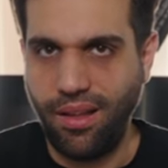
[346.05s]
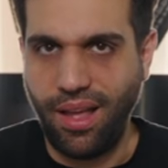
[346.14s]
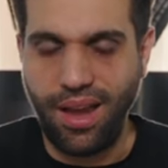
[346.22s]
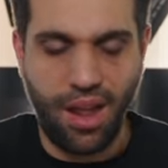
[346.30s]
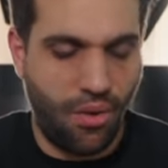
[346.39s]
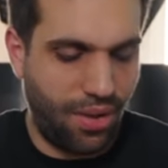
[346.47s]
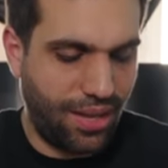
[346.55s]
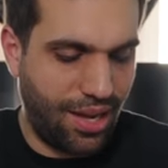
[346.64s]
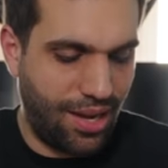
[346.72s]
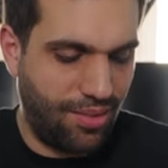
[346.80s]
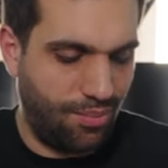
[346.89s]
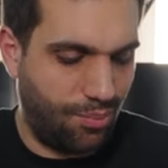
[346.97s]
And now I
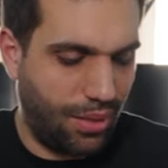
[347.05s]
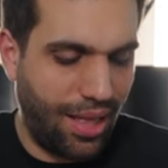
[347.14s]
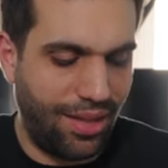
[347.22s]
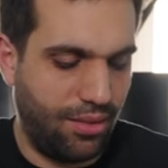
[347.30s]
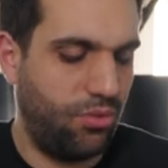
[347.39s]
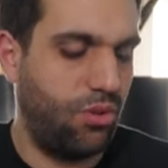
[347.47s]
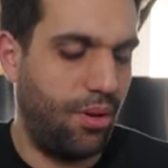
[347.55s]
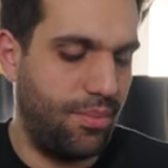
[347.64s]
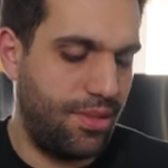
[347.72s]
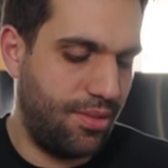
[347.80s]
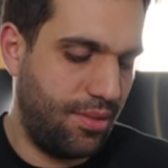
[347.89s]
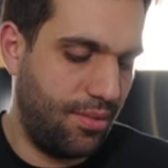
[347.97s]
can play the
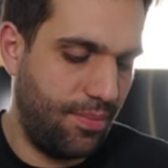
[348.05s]
drums.